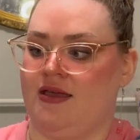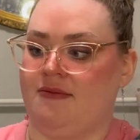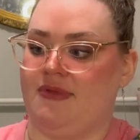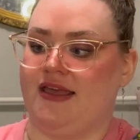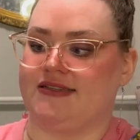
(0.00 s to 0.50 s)

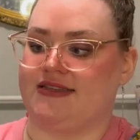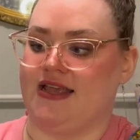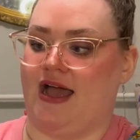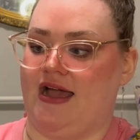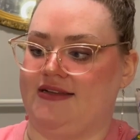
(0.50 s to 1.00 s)
because the
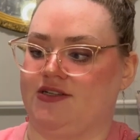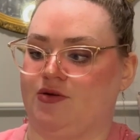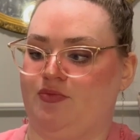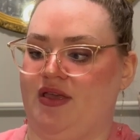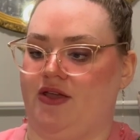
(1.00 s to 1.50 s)
eyes are
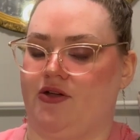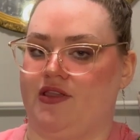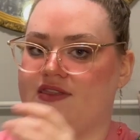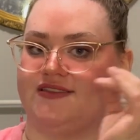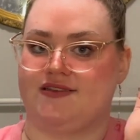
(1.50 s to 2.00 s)
bigger
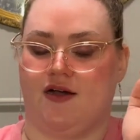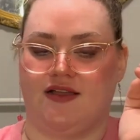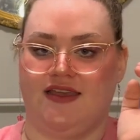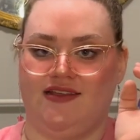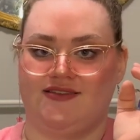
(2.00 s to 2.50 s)
than the
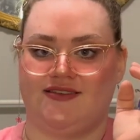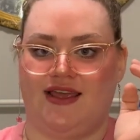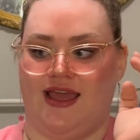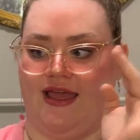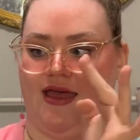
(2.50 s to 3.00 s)
socket,
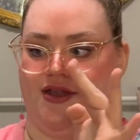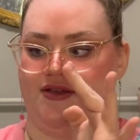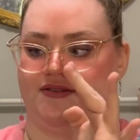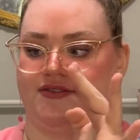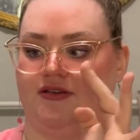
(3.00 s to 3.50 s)

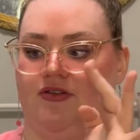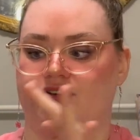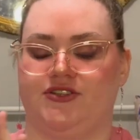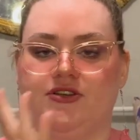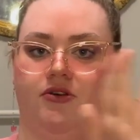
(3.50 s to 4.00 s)
and so
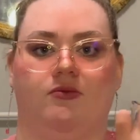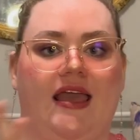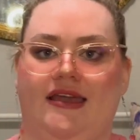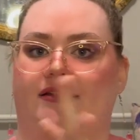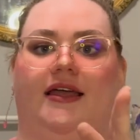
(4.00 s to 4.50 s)
there's no
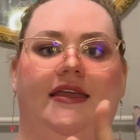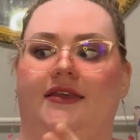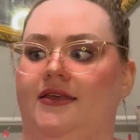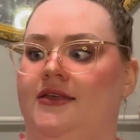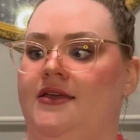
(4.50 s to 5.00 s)
way to like
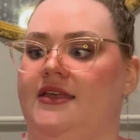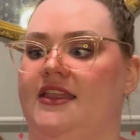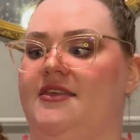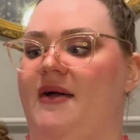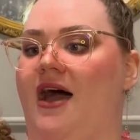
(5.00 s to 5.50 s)
get
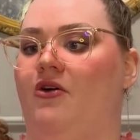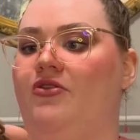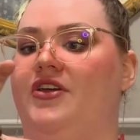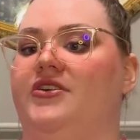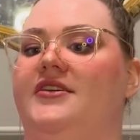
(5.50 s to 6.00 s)
them out.
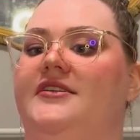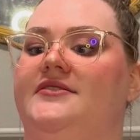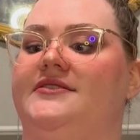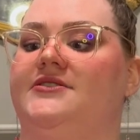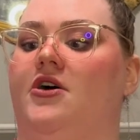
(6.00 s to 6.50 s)
They're
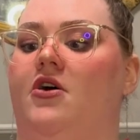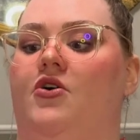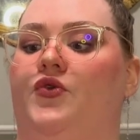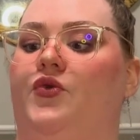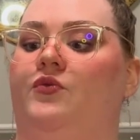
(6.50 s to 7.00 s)

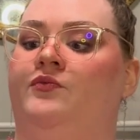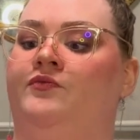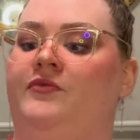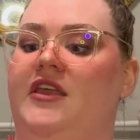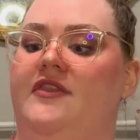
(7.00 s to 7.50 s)
installed
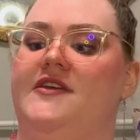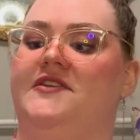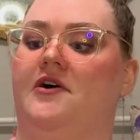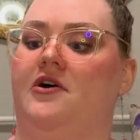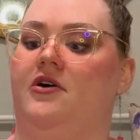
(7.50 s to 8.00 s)
in the
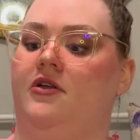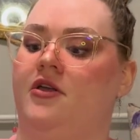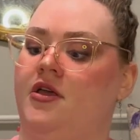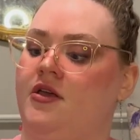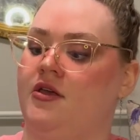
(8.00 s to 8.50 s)
doll
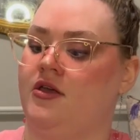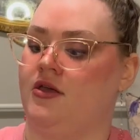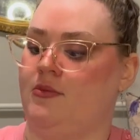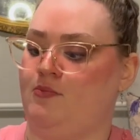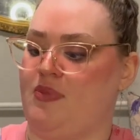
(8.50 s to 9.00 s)

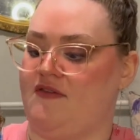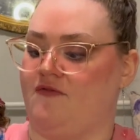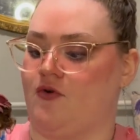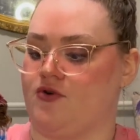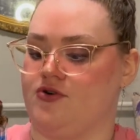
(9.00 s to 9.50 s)

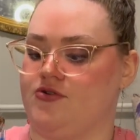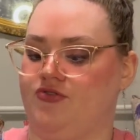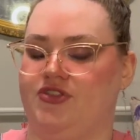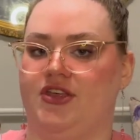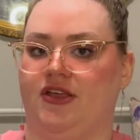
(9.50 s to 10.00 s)
before
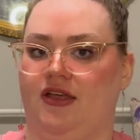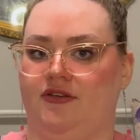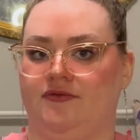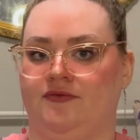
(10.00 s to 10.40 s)
the